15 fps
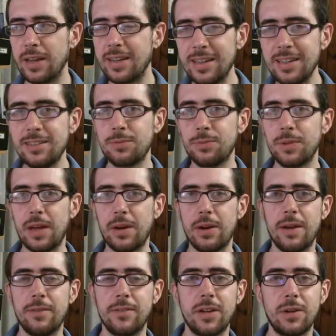at least
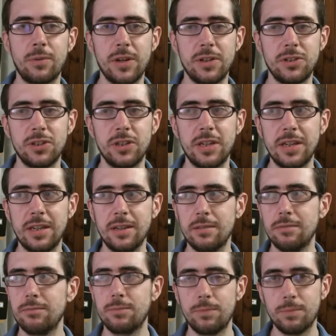without heavily
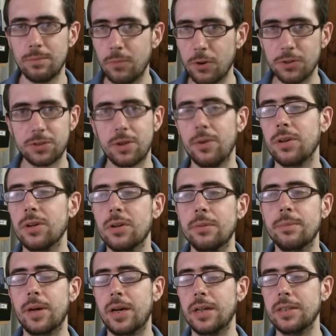questioning what's going
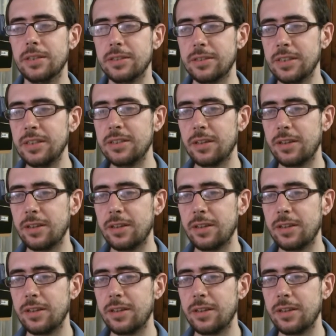on behind the scenes.